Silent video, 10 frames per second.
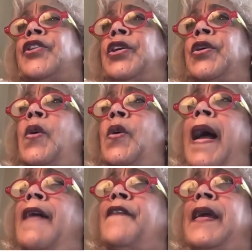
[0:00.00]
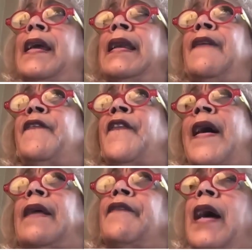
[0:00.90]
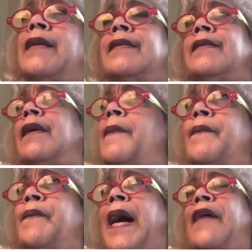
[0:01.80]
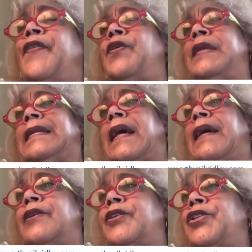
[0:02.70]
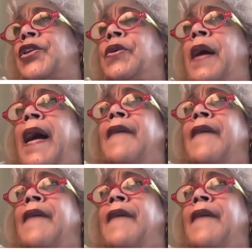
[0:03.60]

you have any final, I've got about 30 seconds. Do you have